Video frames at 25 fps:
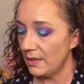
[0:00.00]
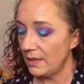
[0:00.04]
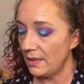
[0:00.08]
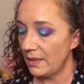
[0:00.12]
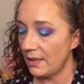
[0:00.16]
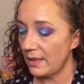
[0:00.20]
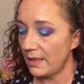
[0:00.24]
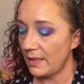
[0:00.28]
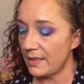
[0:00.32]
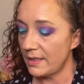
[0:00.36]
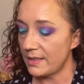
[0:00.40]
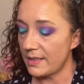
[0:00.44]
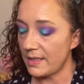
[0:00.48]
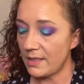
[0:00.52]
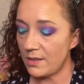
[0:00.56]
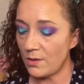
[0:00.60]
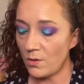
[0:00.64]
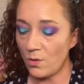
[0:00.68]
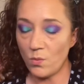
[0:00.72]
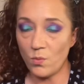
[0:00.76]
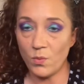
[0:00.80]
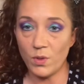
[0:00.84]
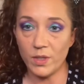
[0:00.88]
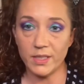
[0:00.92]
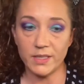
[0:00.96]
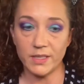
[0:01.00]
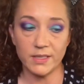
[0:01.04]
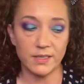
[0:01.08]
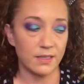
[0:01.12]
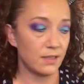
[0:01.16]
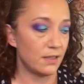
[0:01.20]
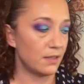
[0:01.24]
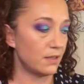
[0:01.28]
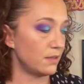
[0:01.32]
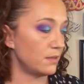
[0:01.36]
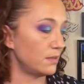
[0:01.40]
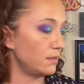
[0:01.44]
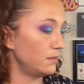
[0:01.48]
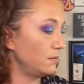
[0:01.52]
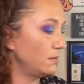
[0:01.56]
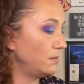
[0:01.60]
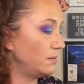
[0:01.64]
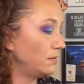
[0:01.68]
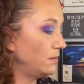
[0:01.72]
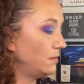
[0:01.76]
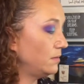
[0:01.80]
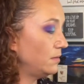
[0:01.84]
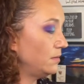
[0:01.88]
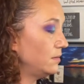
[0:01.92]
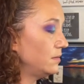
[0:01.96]
because I don't want it to,
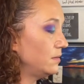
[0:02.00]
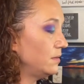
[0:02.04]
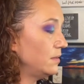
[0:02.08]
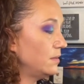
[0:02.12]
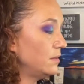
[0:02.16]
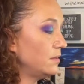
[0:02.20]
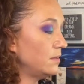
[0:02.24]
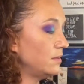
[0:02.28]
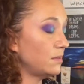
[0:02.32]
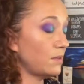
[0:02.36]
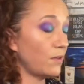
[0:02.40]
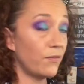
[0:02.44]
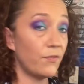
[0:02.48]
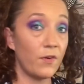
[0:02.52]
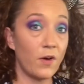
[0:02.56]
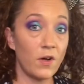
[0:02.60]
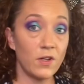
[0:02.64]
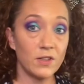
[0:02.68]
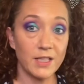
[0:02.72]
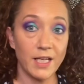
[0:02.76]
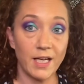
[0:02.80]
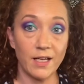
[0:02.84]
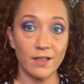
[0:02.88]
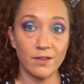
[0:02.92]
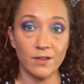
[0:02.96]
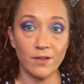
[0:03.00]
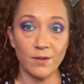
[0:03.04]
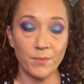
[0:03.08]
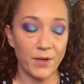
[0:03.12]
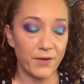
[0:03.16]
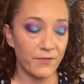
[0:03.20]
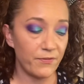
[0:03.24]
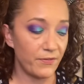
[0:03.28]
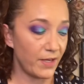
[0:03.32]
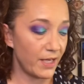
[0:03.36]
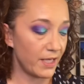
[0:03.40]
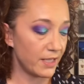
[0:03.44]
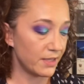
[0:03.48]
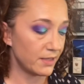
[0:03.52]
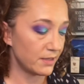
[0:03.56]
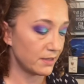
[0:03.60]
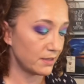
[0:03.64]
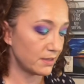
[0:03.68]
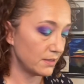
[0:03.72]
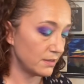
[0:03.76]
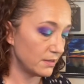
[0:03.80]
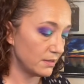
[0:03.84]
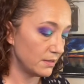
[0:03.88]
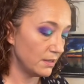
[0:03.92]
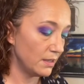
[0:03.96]
to fall out on my face.
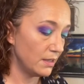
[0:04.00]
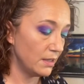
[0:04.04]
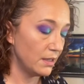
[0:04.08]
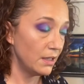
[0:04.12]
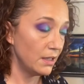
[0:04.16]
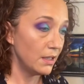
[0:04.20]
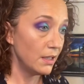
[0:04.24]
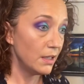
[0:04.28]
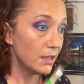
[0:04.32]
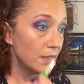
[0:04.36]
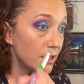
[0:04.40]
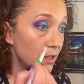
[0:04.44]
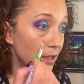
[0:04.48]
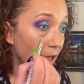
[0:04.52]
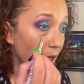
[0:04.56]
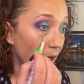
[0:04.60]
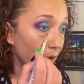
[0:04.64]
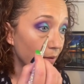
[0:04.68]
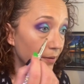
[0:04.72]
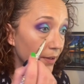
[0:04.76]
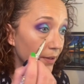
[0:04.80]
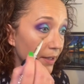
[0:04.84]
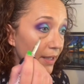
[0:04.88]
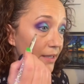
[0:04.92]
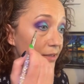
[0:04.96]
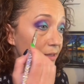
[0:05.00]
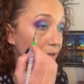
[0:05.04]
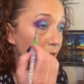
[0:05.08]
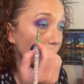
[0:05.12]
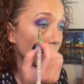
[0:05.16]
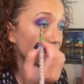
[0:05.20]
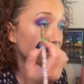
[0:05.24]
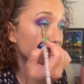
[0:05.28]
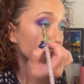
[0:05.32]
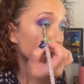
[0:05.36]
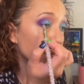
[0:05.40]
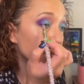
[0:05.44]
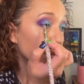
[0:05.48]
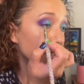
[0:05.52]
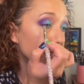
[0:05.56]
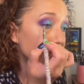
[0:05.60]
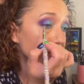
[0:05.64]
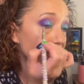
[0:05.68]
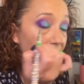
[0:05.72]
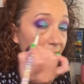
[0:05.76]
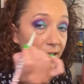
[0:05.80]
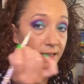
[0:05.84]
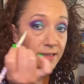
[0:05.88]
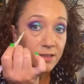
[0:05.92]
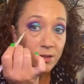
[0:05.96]
All right, so I sprayed
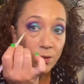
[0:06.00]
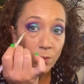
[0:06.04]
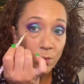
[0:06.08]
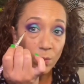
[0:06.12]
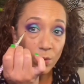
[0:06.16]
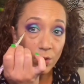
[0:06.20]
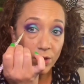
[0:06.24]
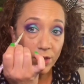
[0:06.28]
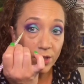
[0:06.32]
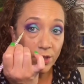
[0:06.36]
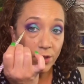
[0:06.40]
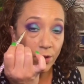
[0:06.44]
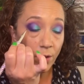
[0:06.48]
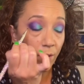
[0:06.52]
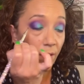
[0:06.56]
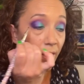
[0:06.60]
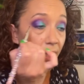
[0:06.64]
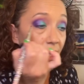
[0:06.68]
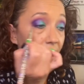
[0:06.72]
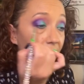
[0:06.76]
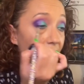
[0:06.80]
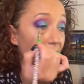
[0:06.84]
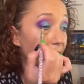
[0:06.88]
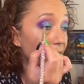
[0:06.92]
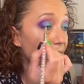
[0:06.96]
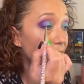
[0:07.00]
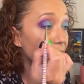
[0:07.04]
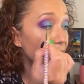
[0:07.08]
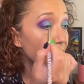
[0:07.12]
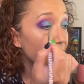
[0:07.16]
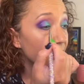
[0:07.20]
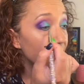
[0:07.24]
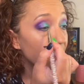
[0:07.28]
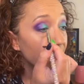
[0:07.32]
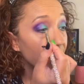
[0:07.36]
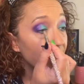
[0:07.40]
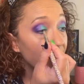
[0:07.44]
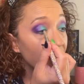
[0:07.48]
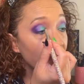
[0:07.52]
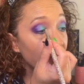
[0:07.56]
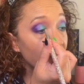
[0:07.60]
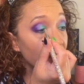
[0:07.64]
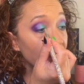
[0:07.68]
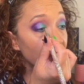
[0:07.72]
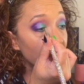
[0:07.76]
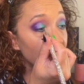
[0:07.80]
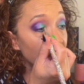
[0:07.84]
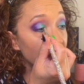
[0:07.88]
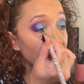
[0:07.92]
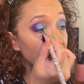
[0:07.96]
that, so we're gonna go ahead
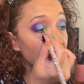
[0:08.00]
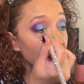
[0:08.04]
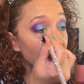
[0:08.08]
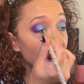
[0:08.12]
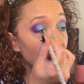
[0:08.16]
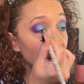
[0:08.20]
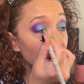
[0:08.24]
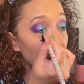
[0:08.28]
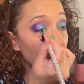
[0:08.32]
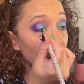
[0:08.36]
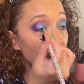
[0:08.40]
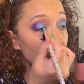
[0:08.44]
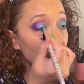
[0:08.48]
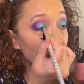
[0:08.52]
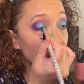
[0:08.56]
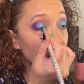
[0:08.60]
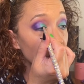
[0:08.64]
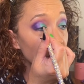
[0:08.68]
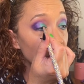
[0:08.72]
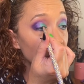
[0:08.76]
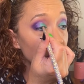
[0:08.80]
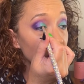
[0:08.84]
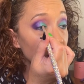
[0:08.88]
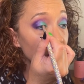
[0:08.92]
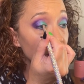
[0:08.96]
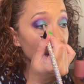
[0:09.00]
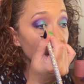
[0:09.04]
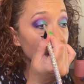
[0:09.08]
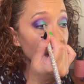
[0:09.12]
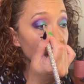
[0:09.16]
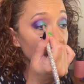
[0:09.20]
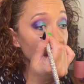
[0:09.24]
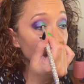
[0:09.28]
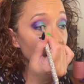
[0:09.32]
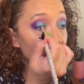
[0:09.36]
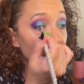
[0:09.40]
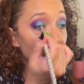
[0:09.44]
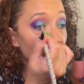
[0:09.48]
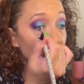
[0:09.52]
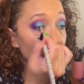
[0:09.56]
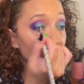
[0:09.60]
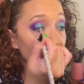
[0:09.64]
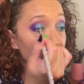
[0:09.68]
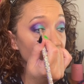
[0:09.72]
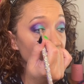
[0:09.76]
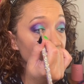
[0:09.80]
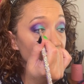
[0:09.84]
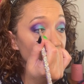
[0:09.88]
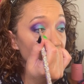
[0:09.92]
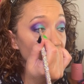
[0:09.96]
and put, I'm
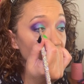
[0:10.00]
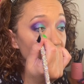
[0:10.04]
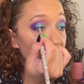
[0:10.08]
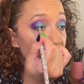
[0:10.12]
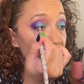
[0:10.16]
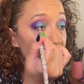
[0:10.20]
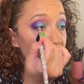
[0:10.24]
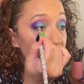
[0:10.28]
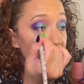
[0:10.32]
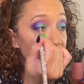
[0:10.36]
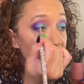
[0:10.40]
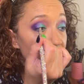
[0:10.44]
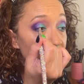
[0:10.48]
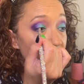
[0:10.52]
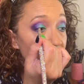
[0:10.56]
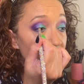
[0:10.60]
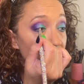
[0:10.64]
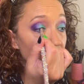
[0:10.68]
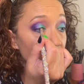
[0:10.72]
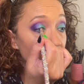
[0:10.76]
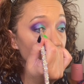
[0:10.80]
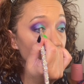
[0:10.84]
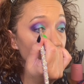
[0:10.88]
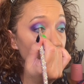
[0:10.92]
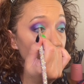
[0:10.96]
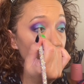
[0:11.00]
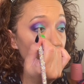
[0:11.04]
just gonna stamp it